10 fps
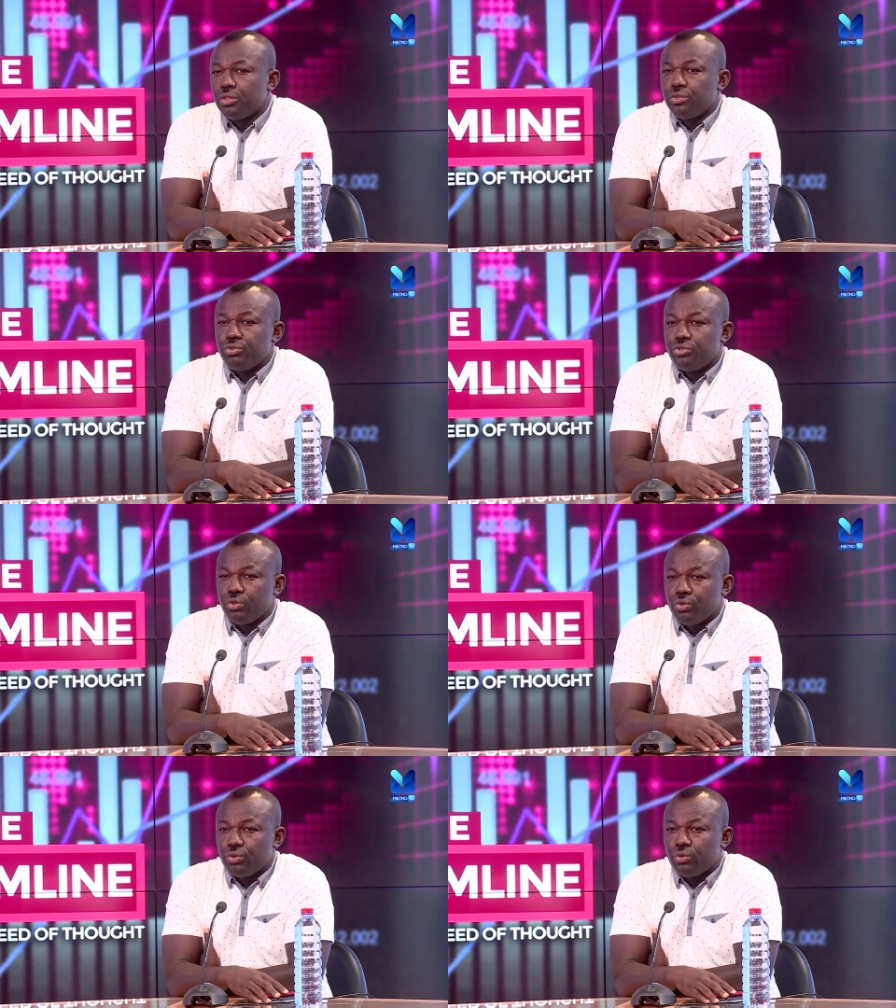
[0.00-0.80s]
So
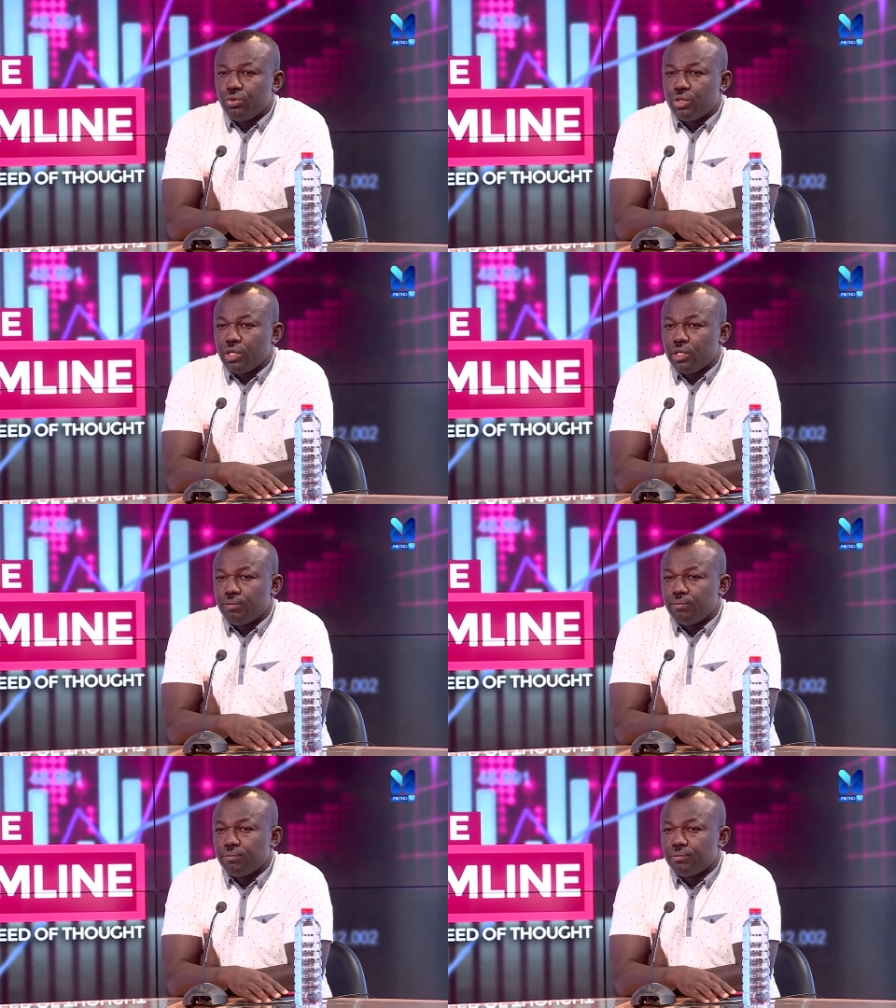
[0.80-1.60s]

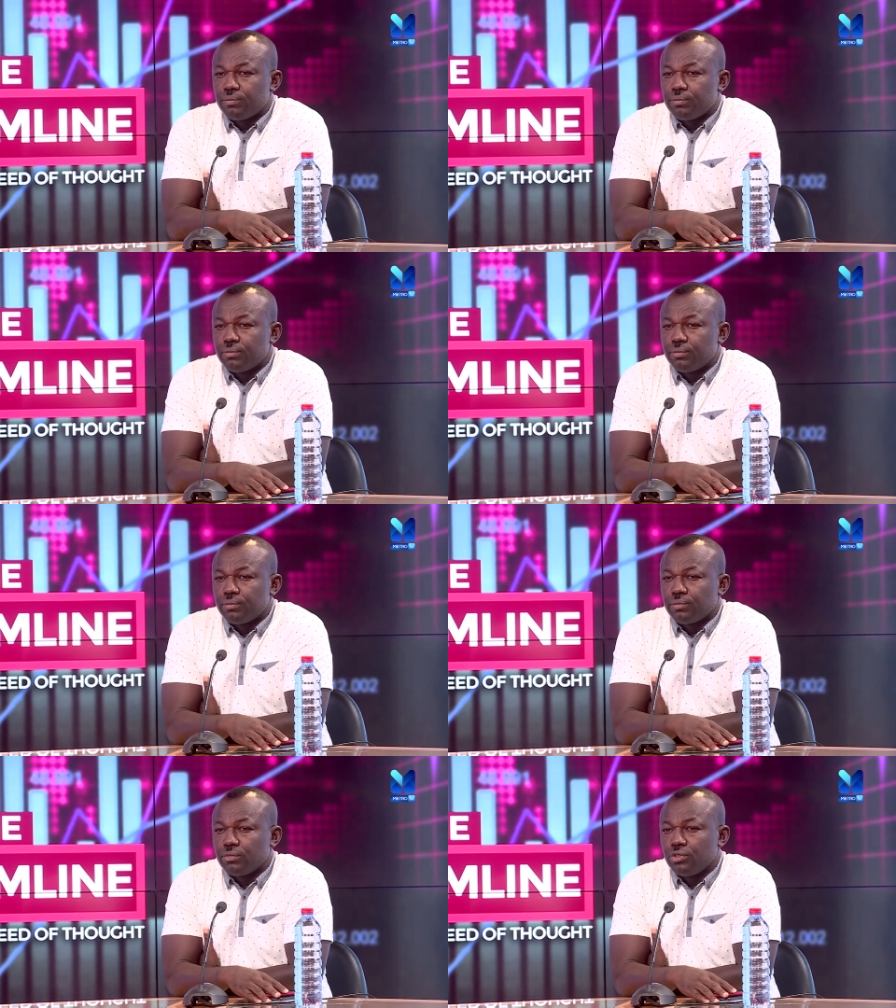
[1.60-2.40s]
um,
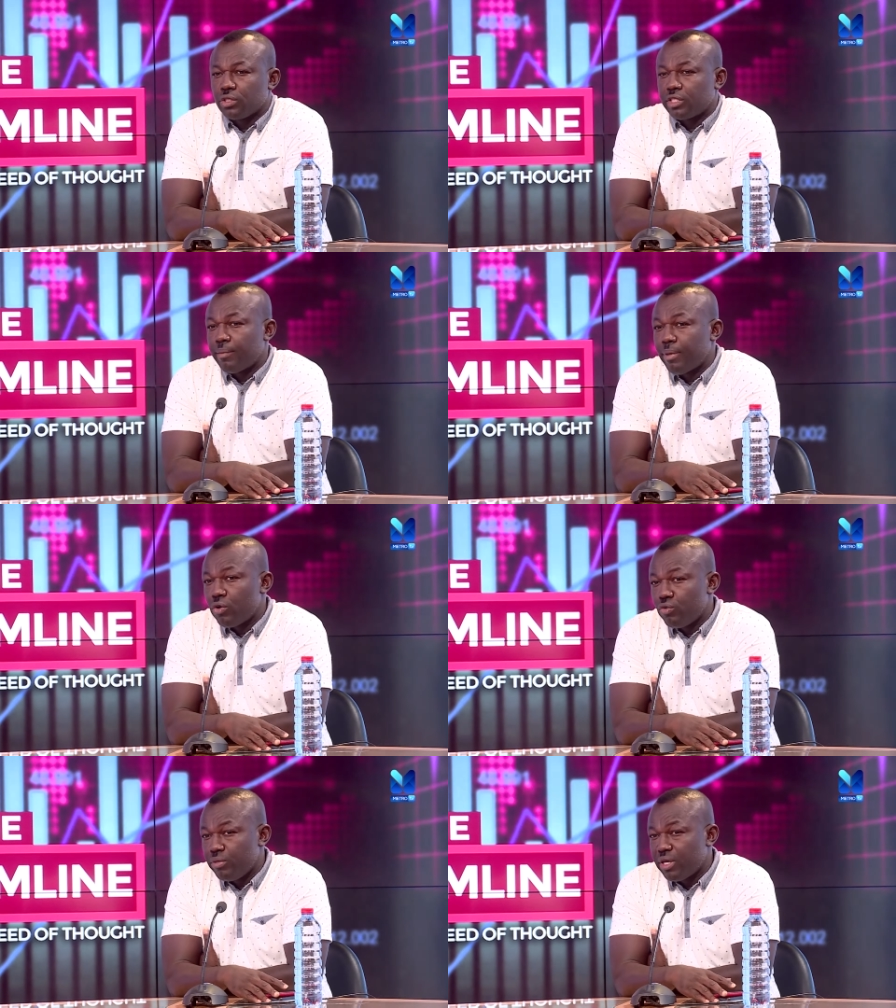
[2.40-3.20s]
Dr.
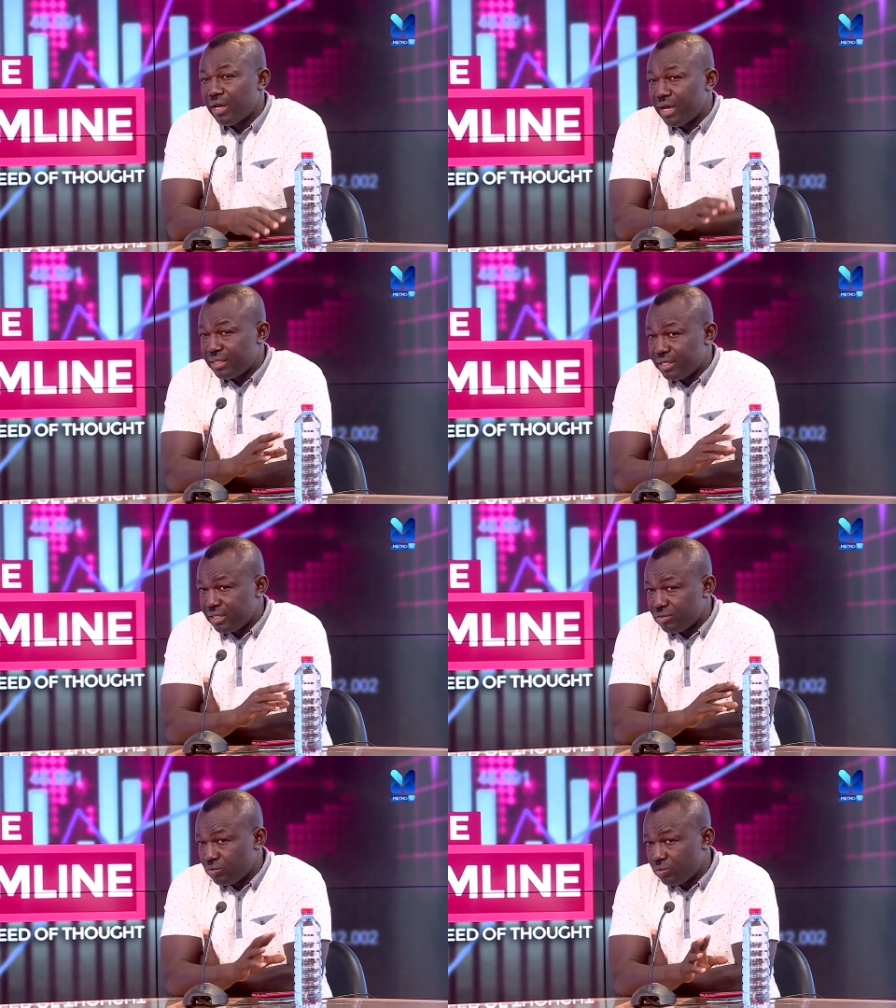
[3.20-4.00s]
Bawumia, I
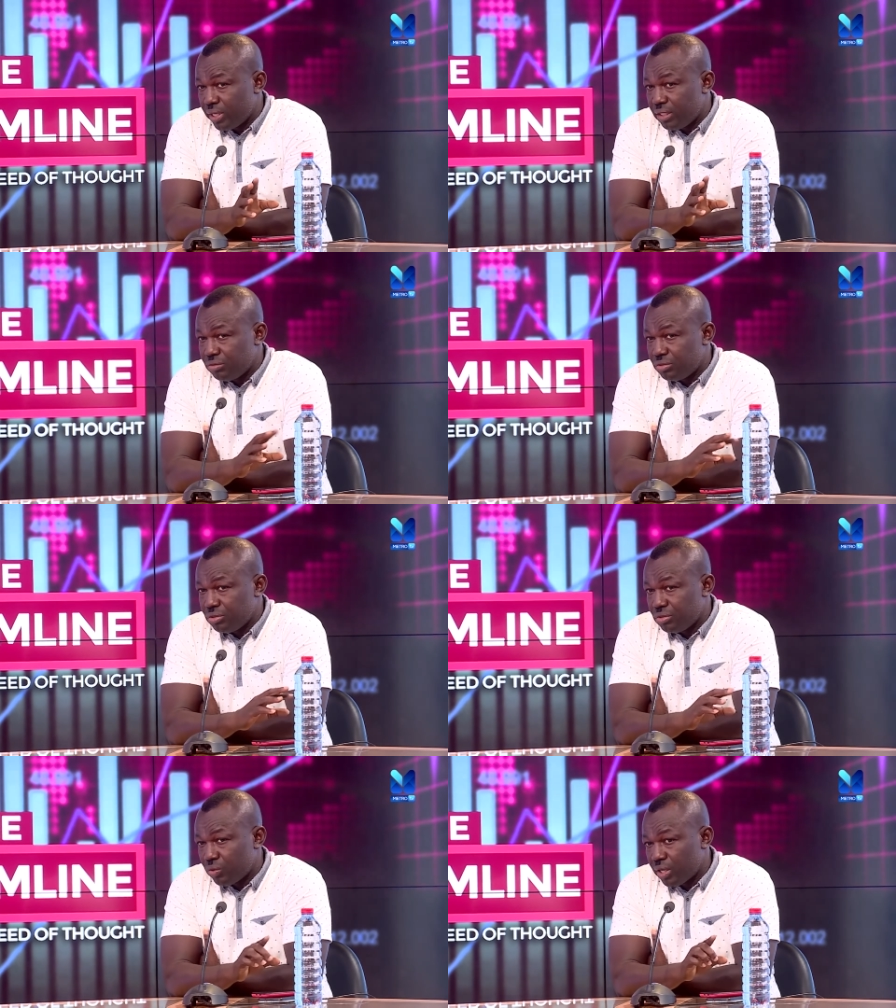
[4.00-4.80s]
think, went
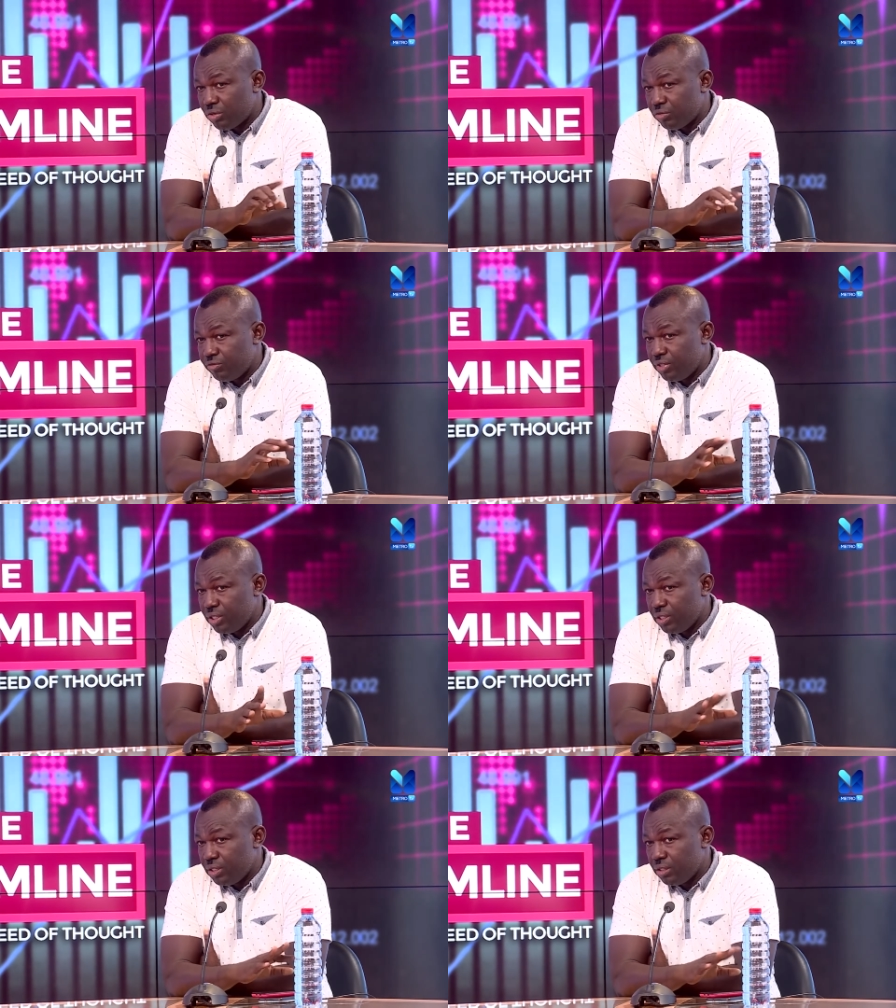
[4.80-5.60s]
to one of
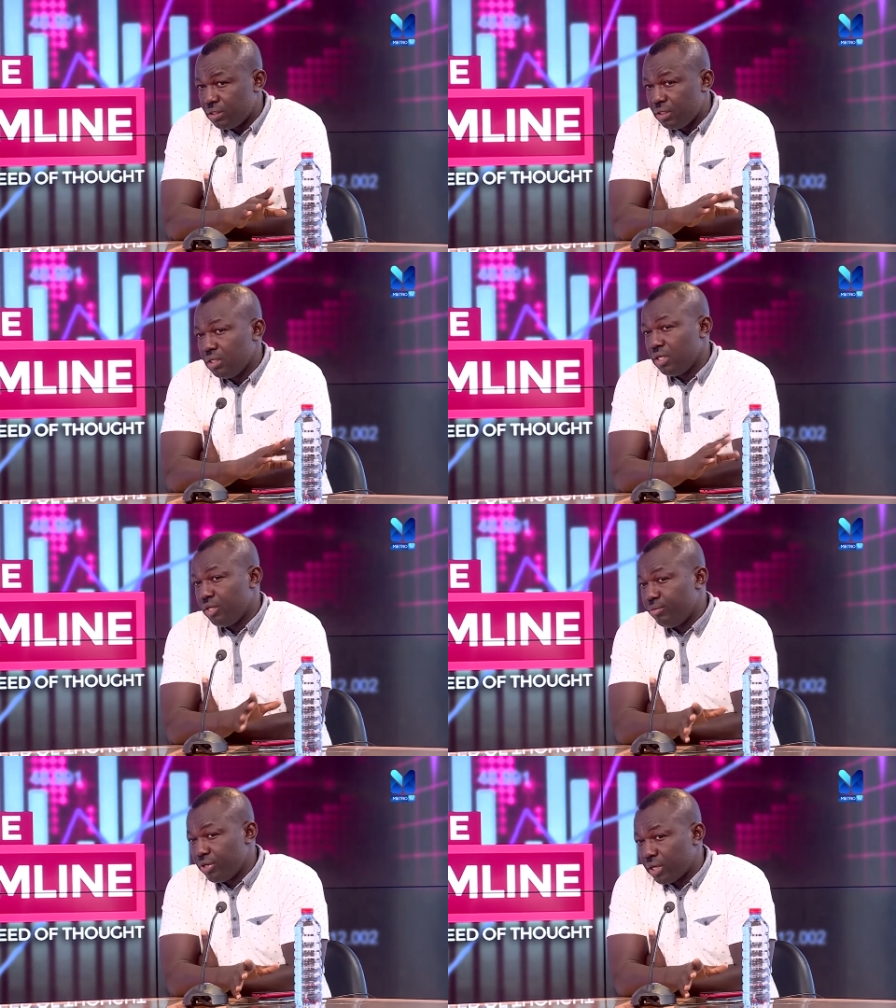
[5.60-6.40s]
the
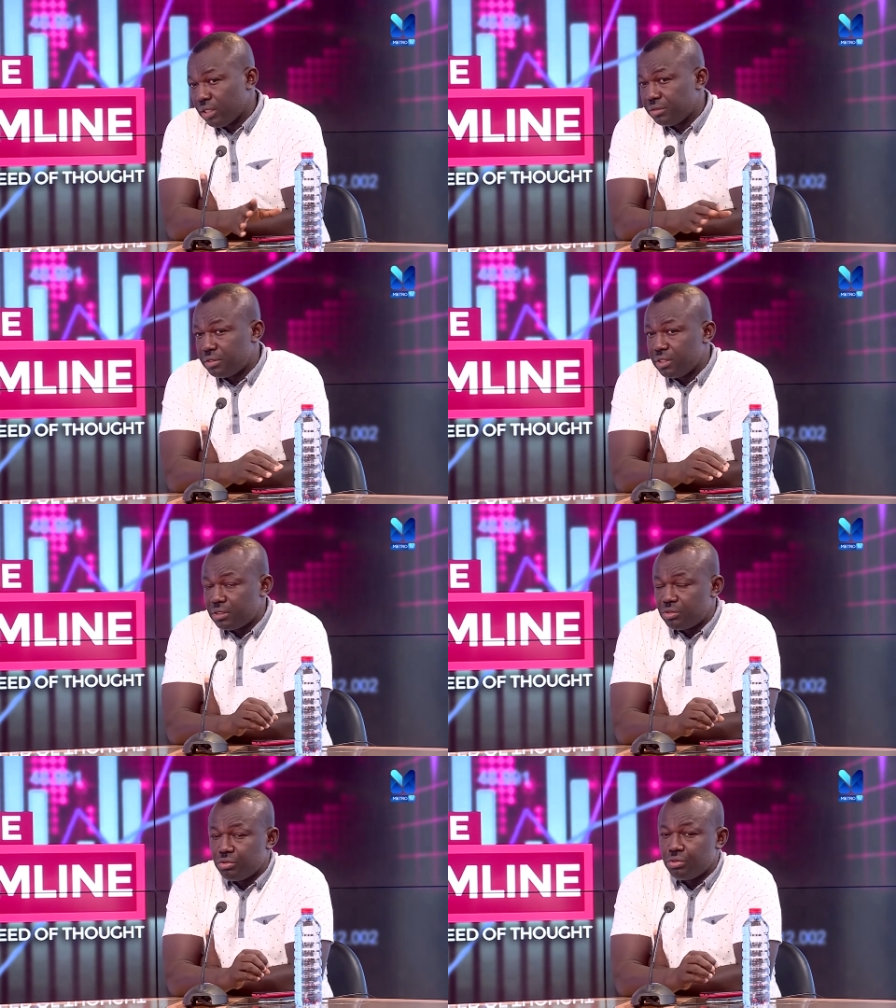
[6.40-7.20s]
neighboring countries
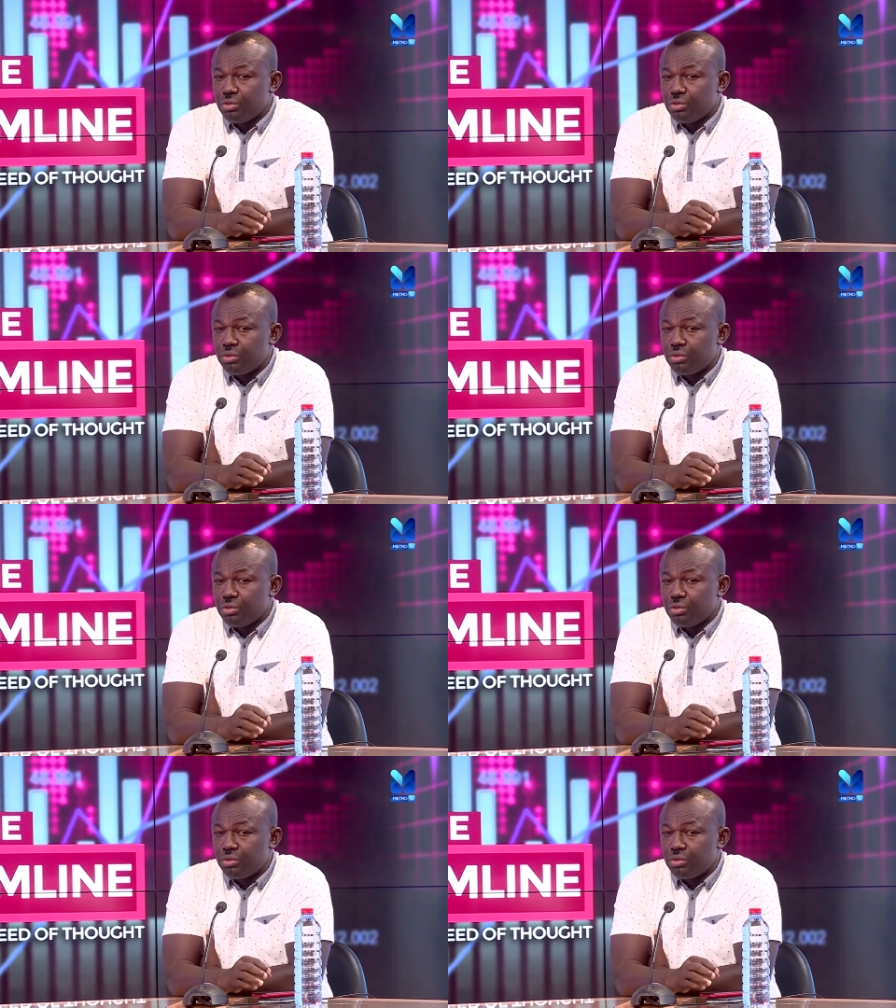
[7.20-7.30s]
to